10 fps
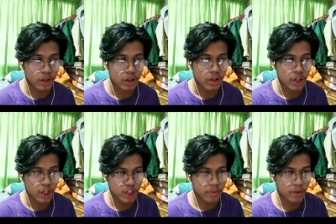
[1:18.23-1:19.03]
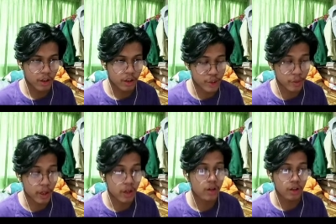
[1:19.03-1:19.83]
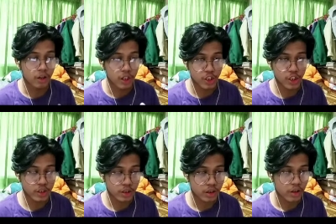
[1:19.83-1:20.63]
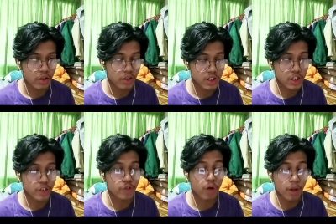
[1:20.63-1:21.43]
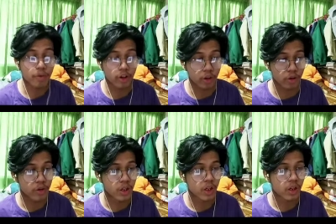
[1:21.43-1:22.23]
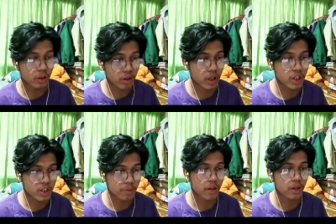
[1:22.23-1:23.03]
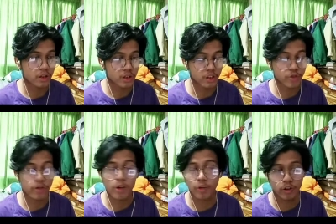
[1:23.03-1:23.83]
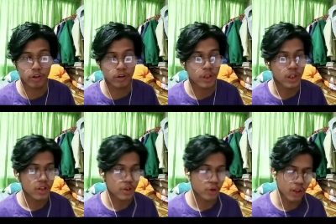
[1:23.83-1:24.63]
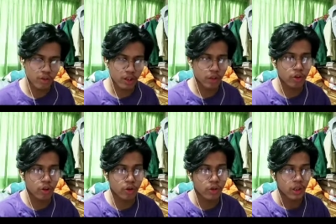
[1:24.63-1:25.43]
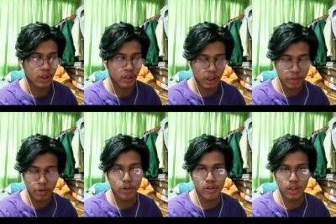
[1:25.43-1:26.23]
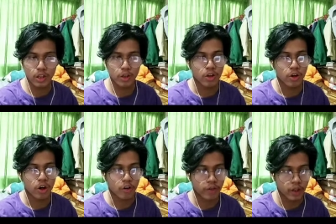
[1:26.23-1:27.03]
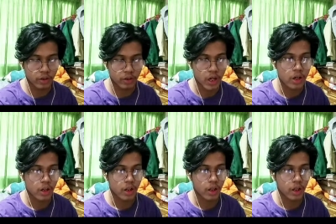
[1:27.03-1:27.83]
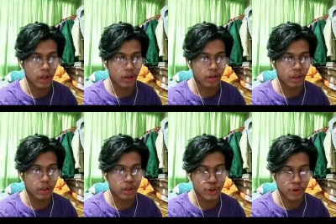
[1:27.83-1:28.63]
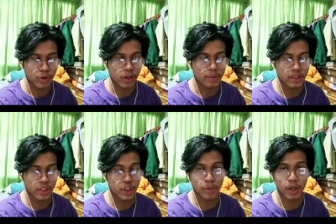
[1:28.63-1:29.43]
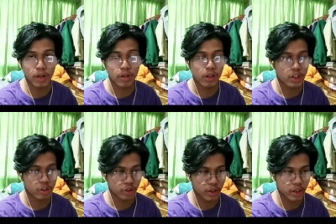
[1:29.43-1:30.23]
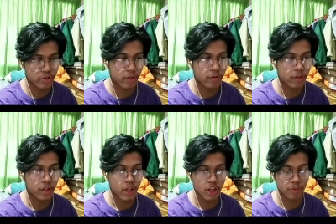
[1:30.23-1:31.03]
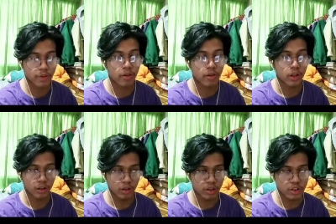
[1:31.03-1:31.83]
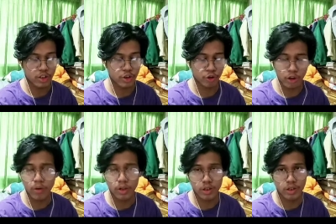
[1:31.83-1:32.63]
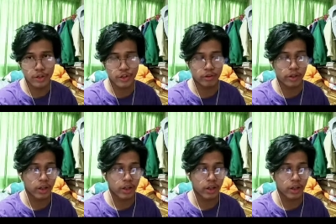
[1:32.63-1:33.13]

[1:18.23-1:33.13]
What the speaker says: hashbar research 1.0. Hedera hashbar research 1.0. So Hedera, you know the cryptocurrency of Hedera, and the short name is hashbar, Hedera hashgraph, hashbar research. You know what research is, right?